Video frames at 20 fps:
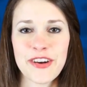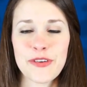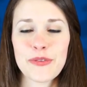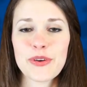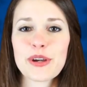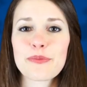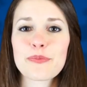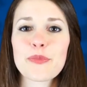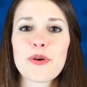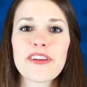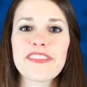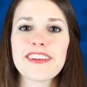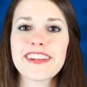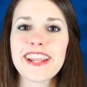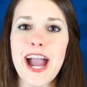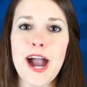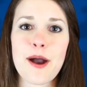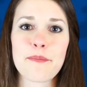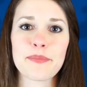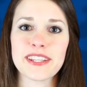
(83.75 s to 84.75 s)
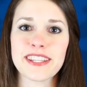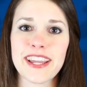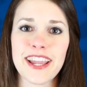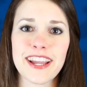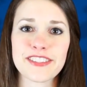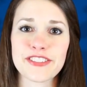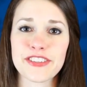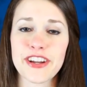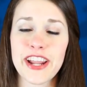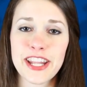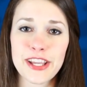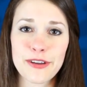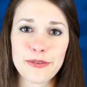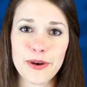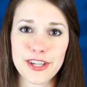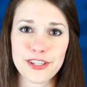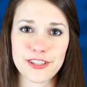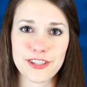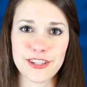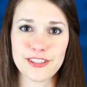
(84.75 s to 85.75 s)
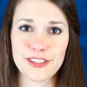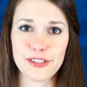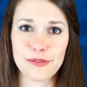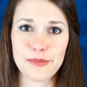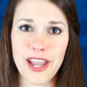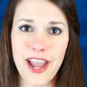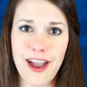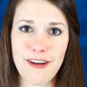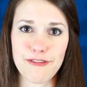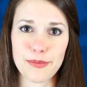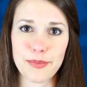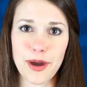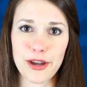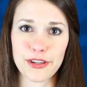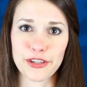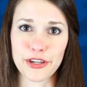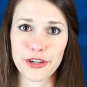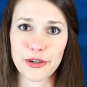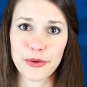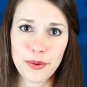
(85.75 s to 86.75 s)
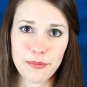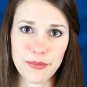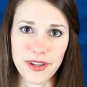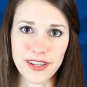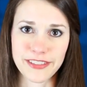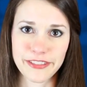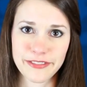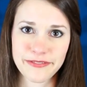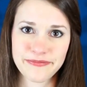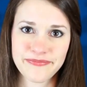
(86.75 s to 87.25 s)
We are more than happy to answer any questions you may have about your equipment.